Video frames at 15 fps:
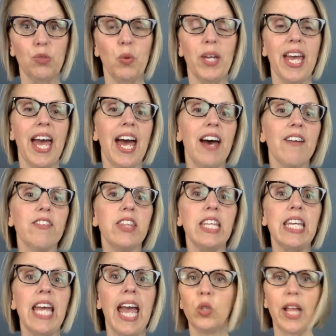we have
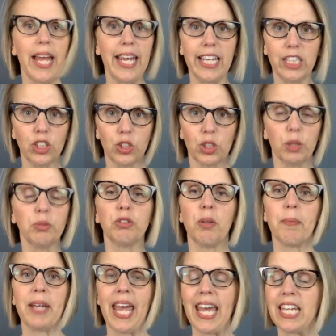the age groups
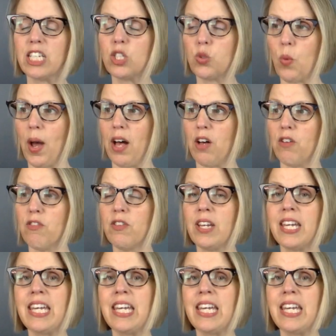from K to 12.